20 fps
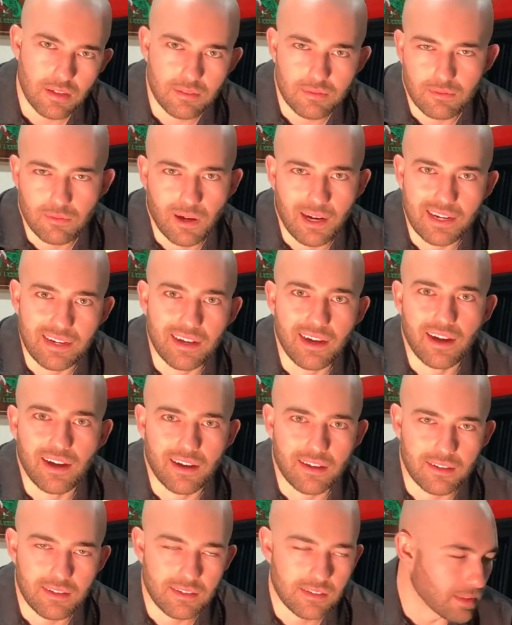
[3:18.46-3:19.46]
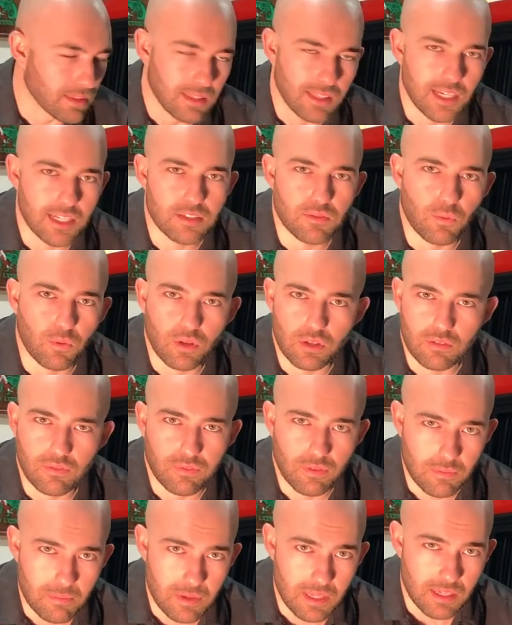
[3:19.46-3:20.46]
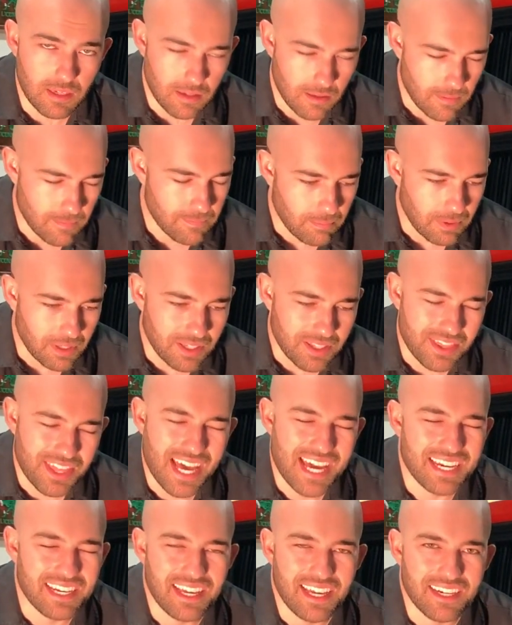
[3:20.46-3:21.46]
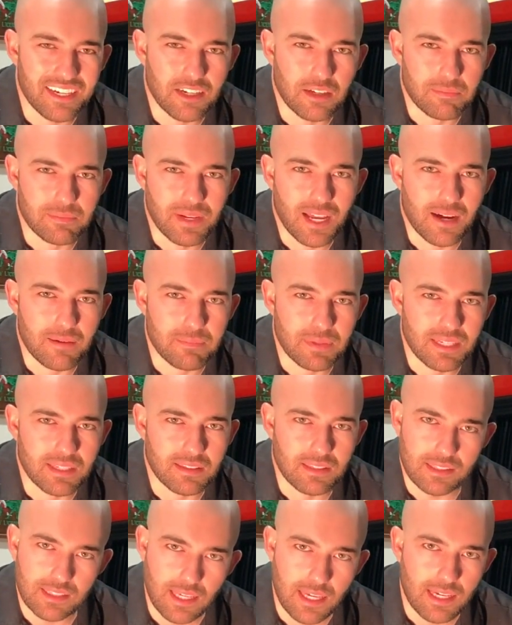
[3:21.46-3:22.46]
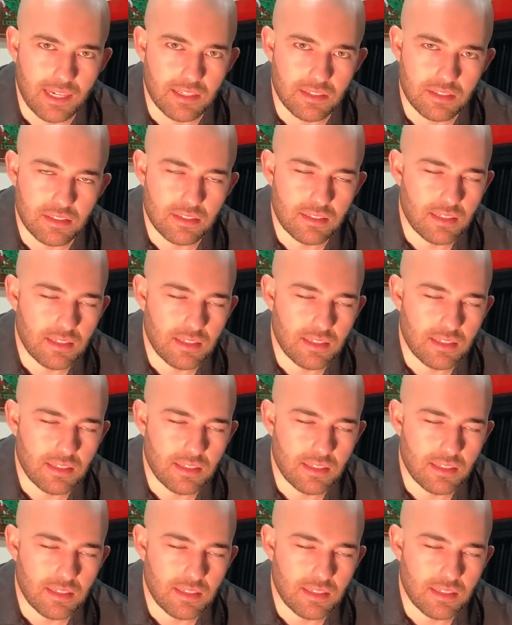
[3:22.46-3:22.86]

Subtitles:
why not? Less work for me, but that ended up not being the case.